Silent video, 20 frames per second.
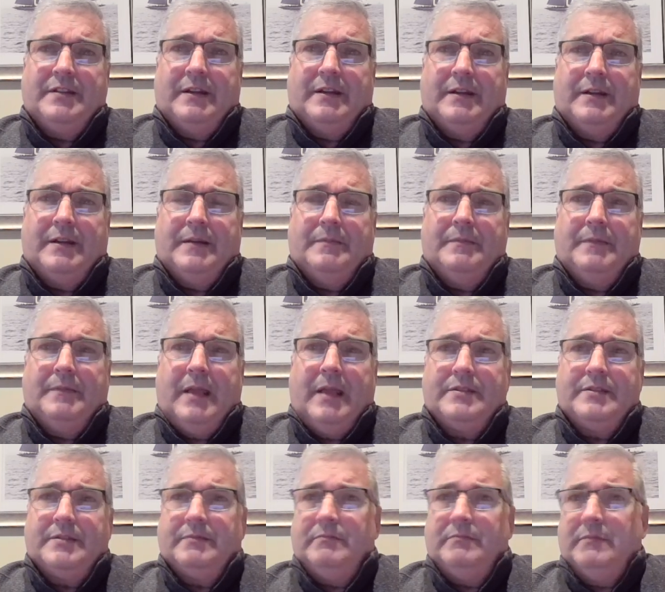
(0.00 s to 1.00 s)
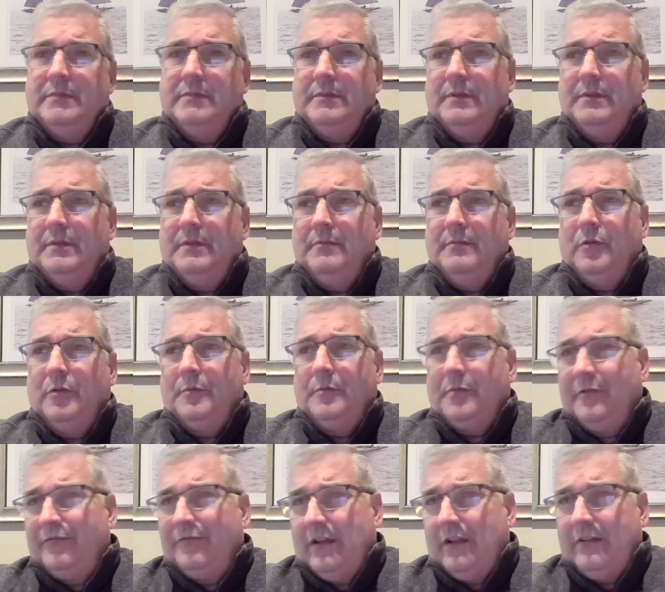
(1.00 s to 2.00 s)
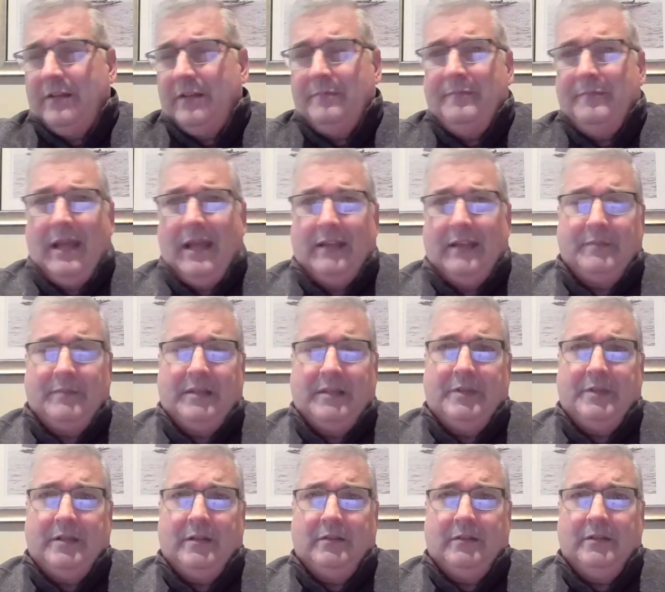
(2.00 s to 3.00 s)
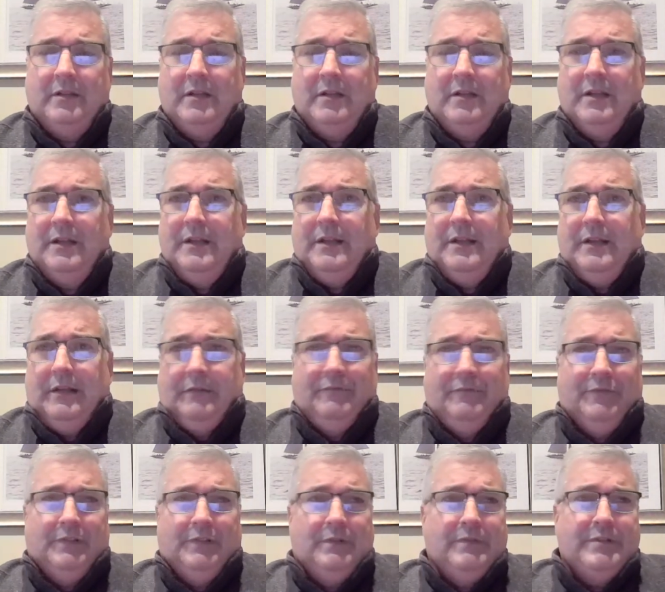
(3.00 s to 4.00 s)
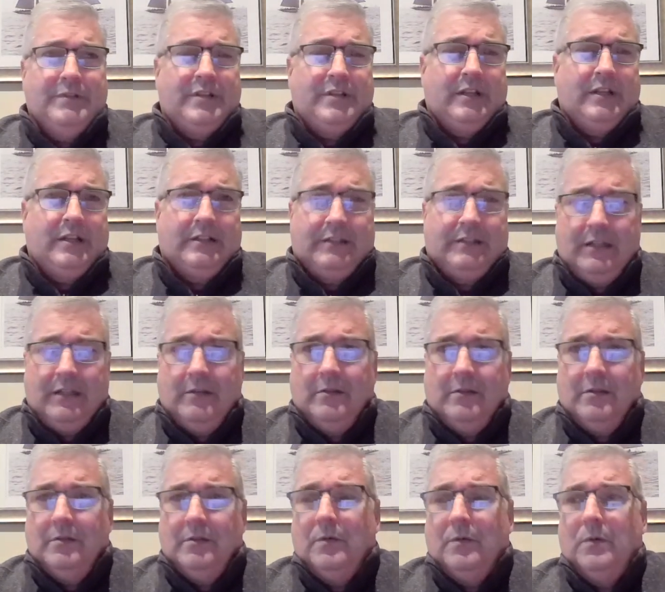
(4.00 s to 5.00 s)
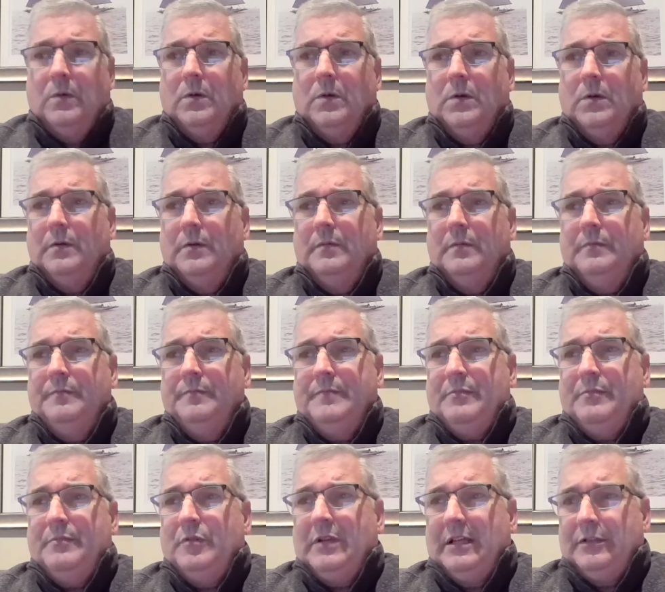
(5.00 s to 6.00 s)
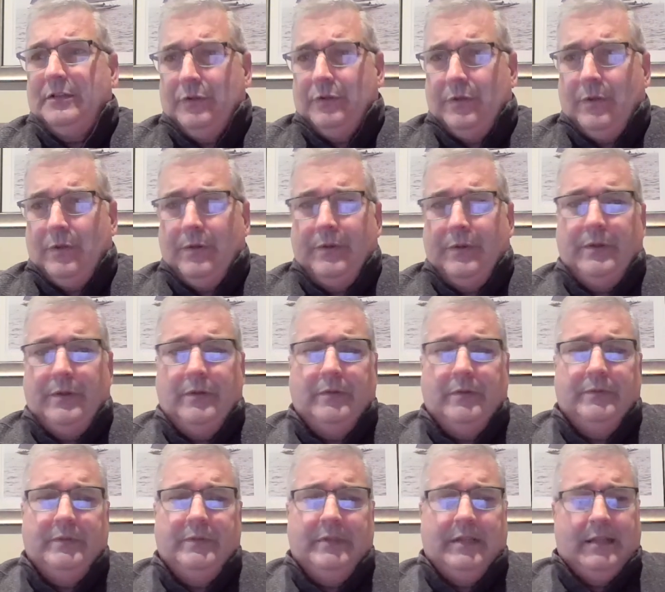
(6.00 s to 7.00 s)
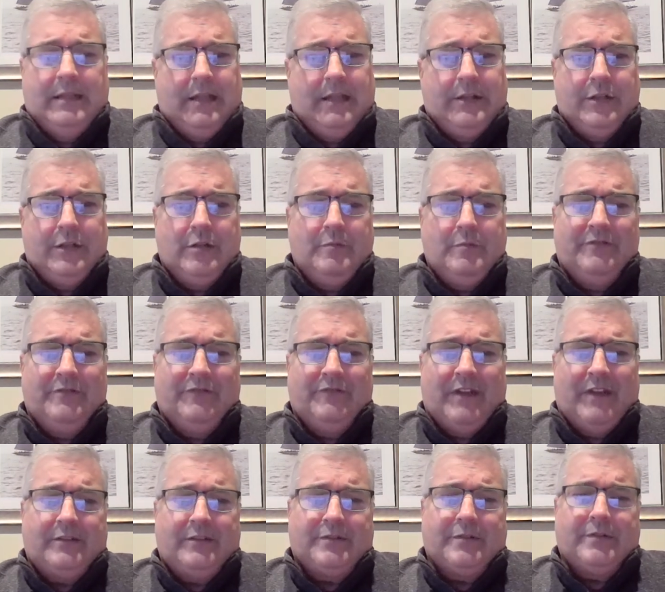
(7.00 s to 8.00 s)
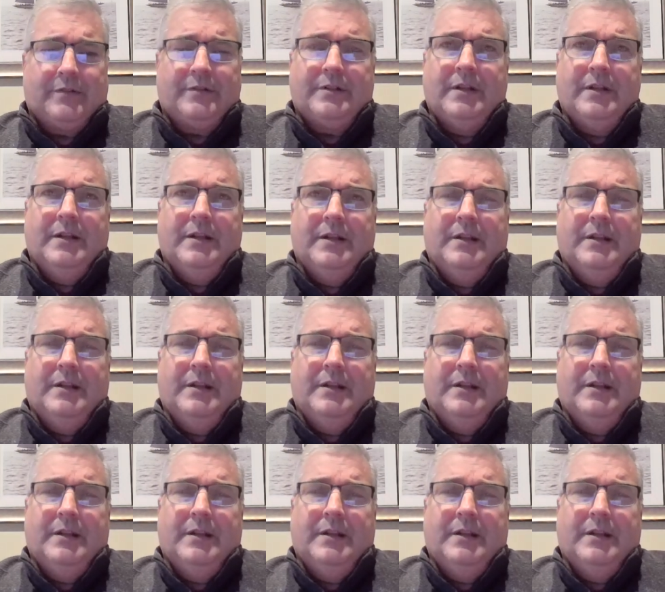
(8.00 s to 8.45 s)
um, has a, a, more profound impact, maybe on influencing a deal or people get to know you. That that human factor